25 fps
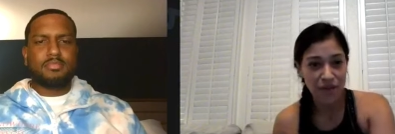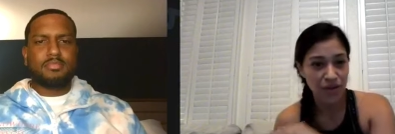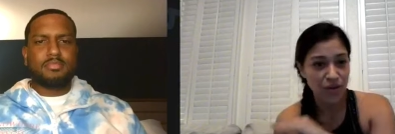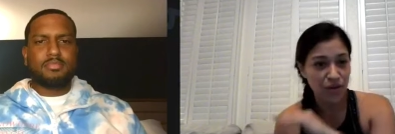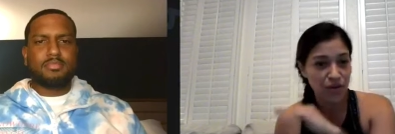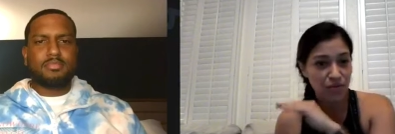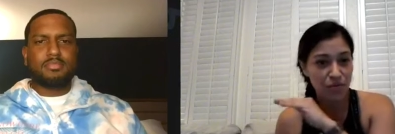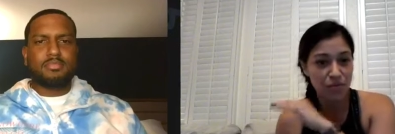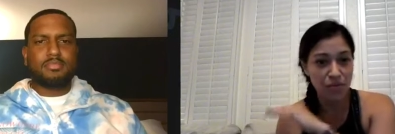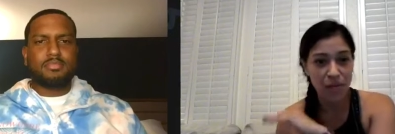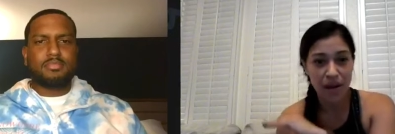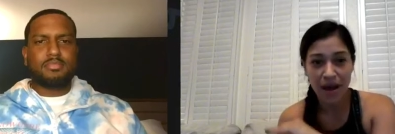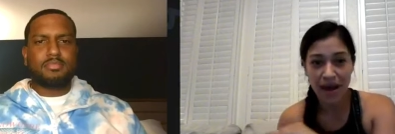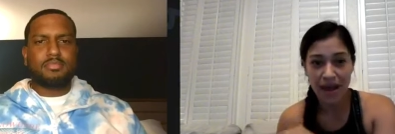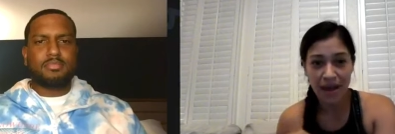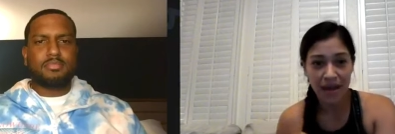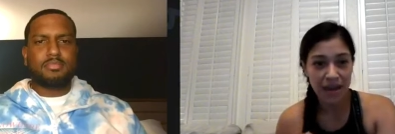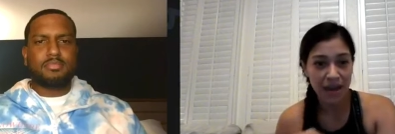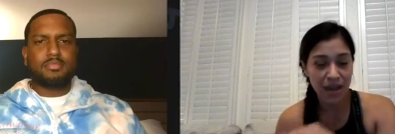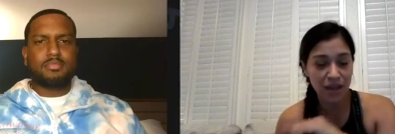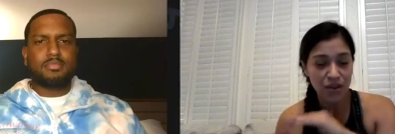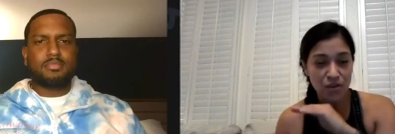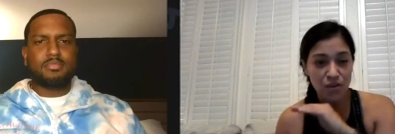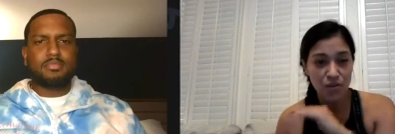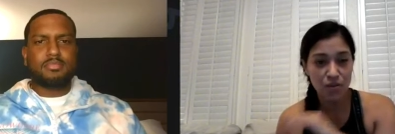Speaker 1: and your mind
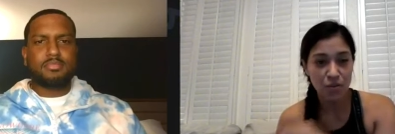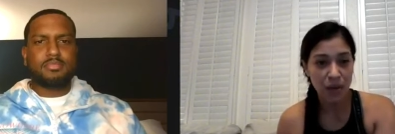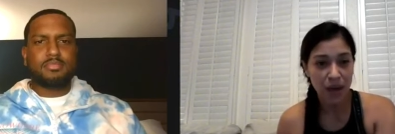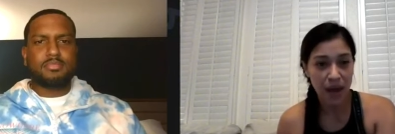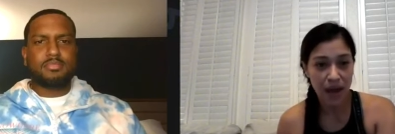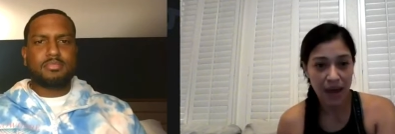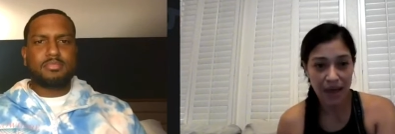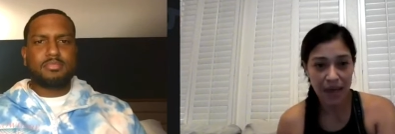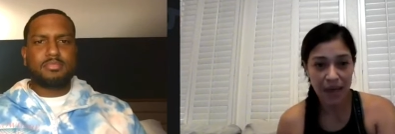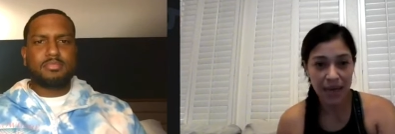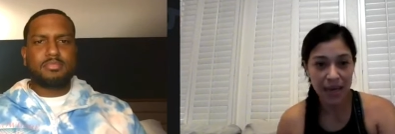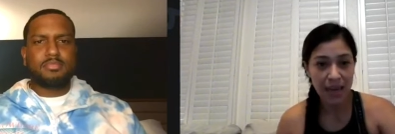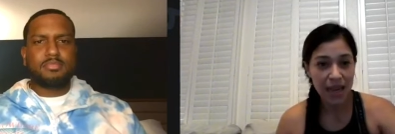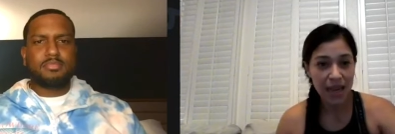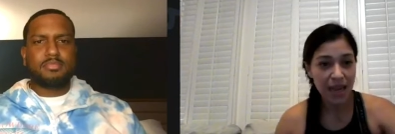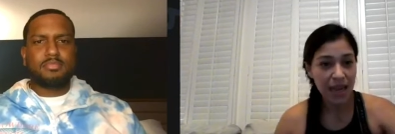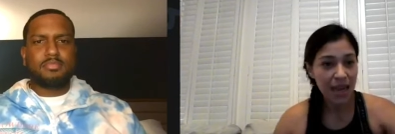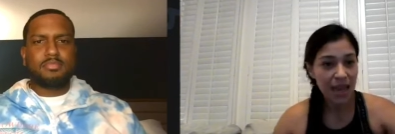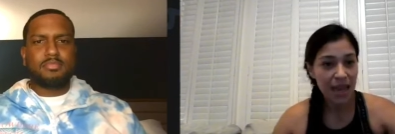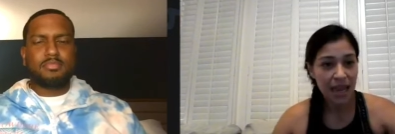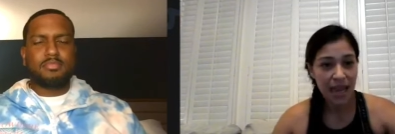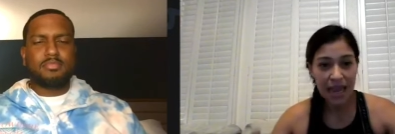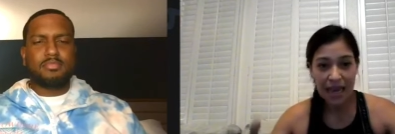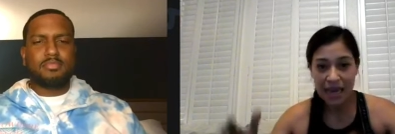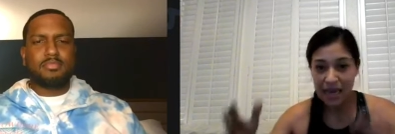and your body,
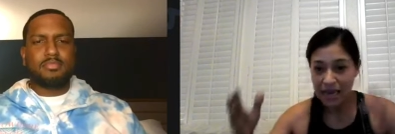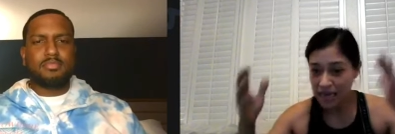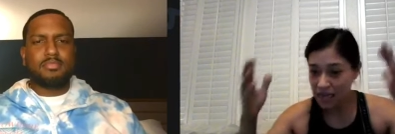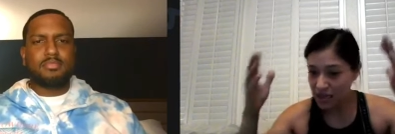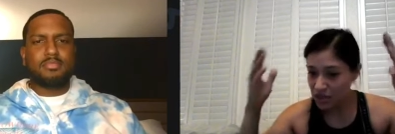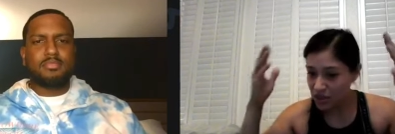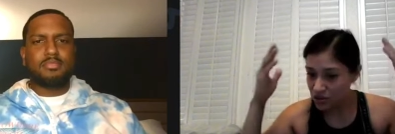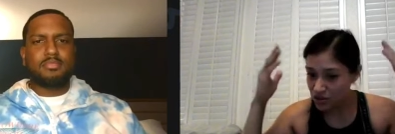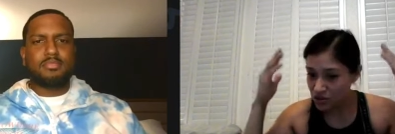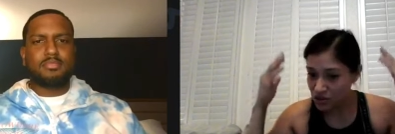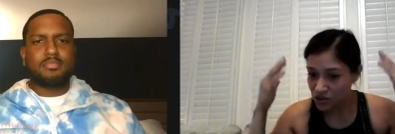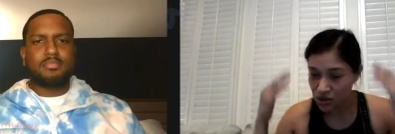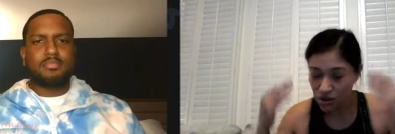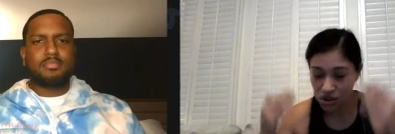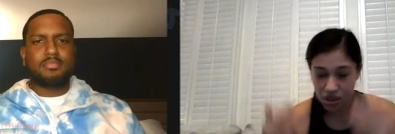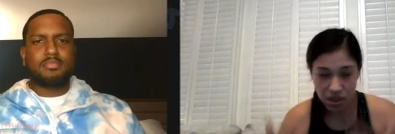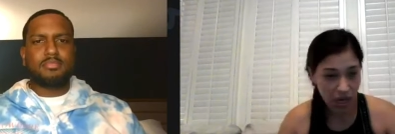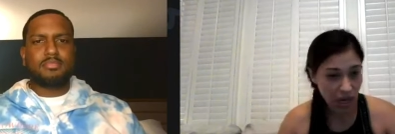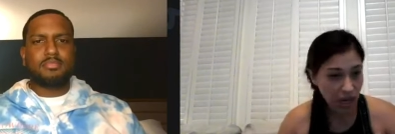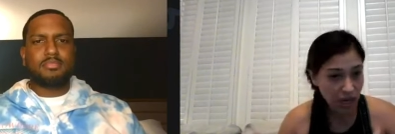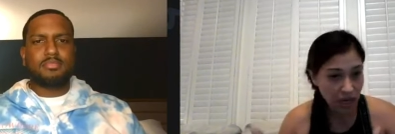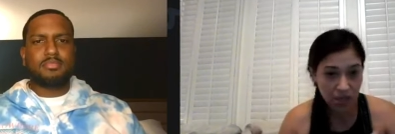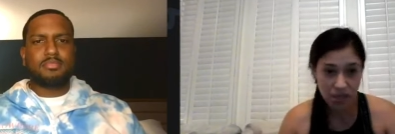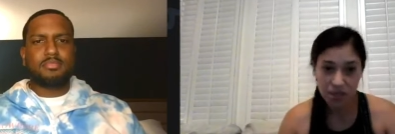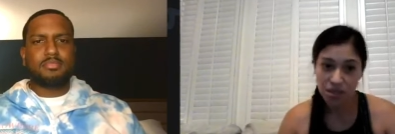and it just
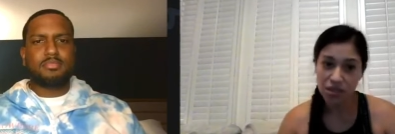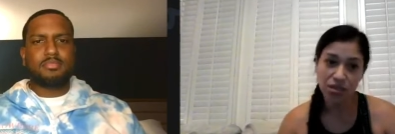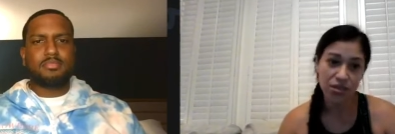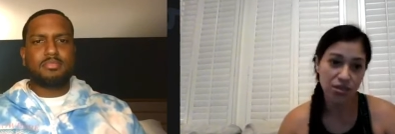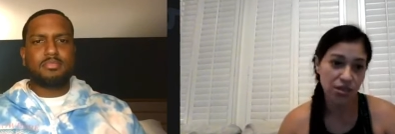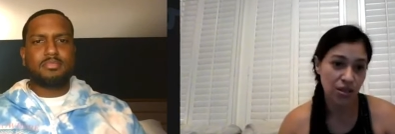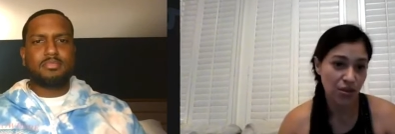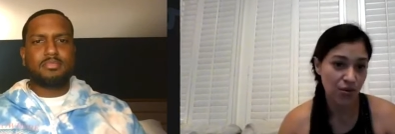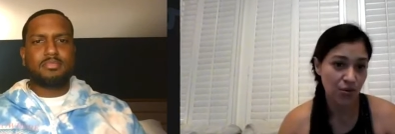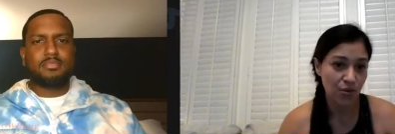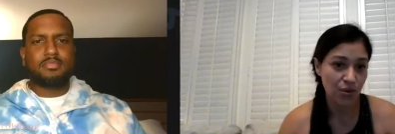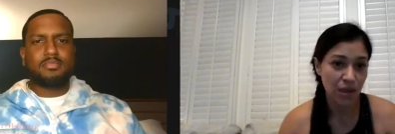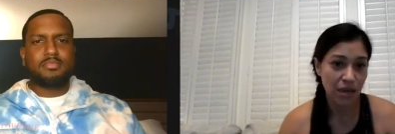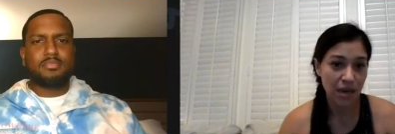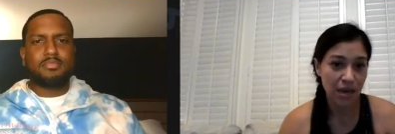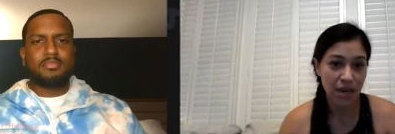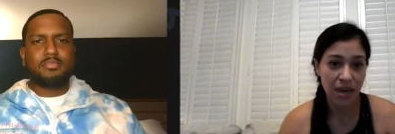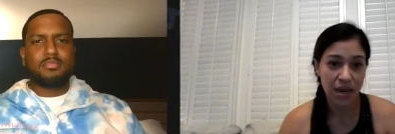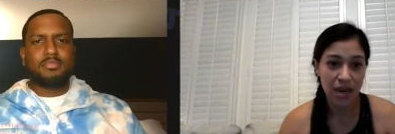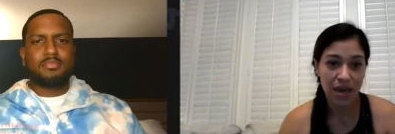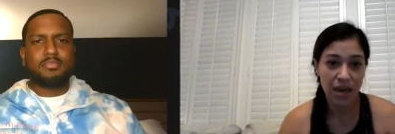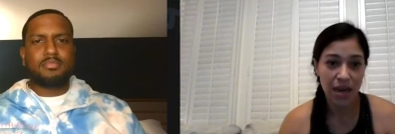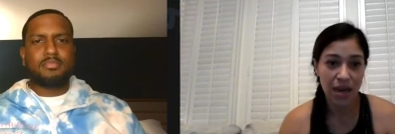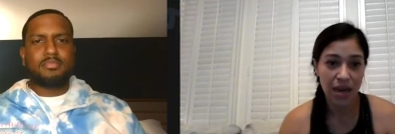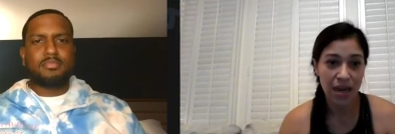changes you. And
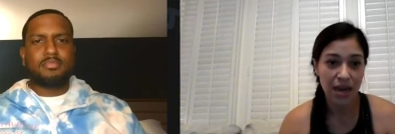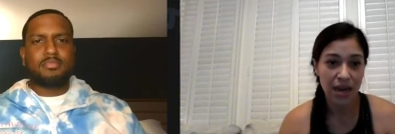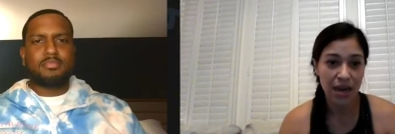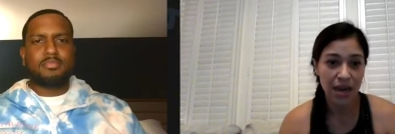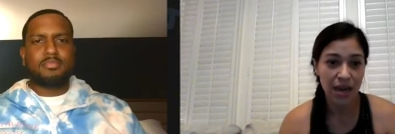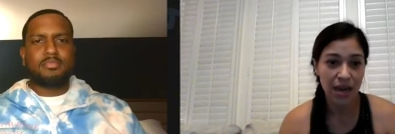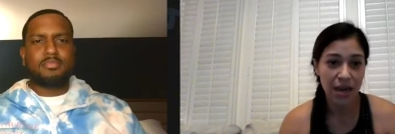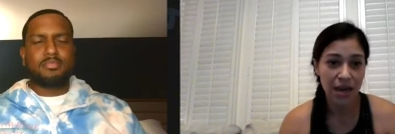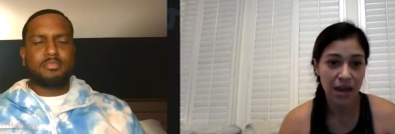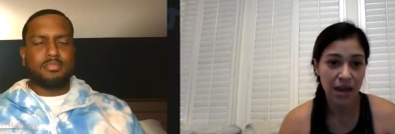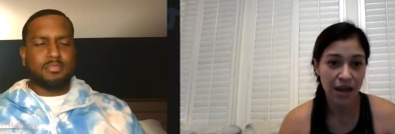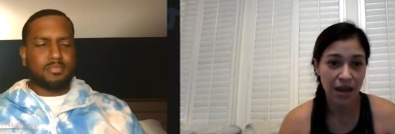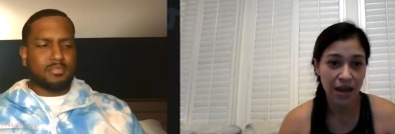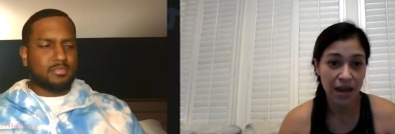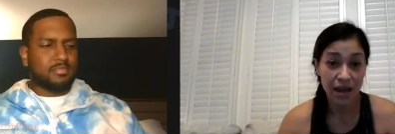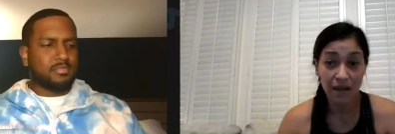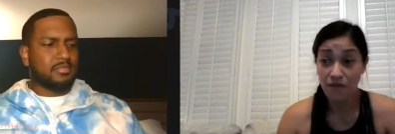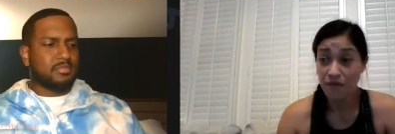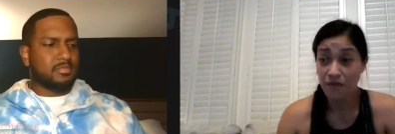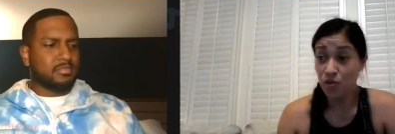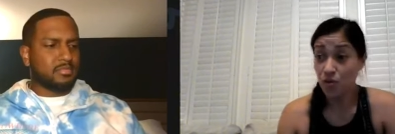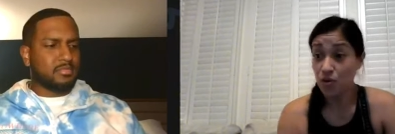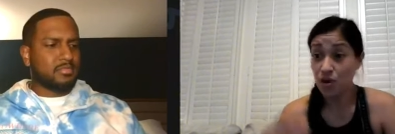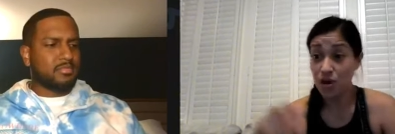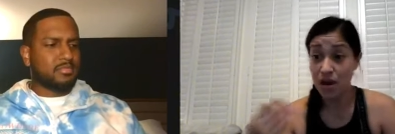
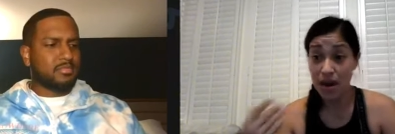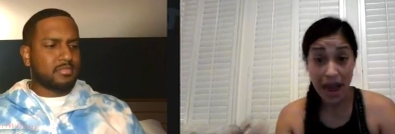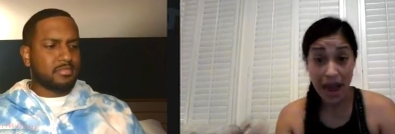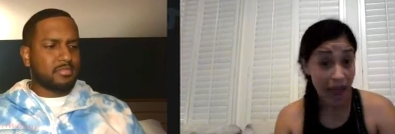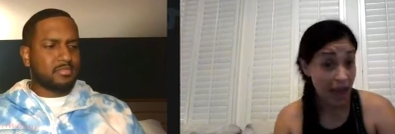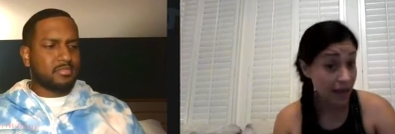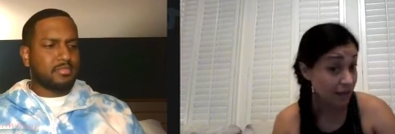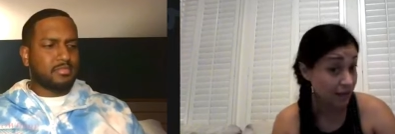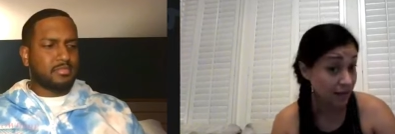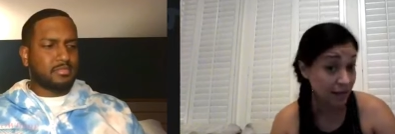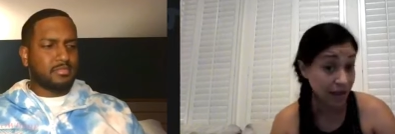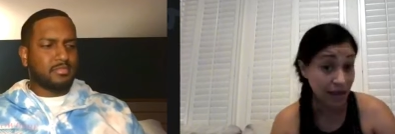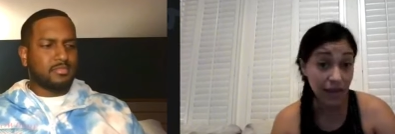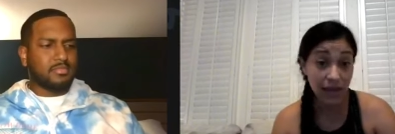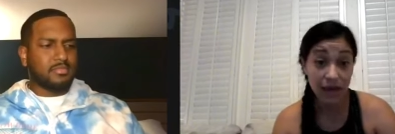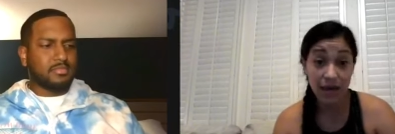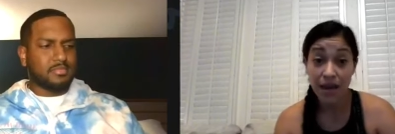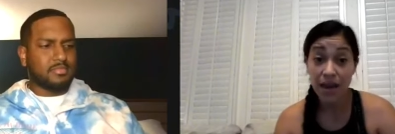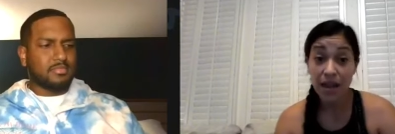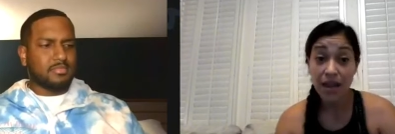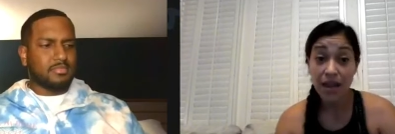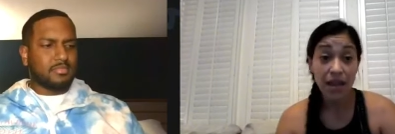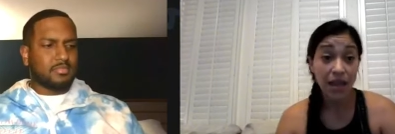if you're an athlete,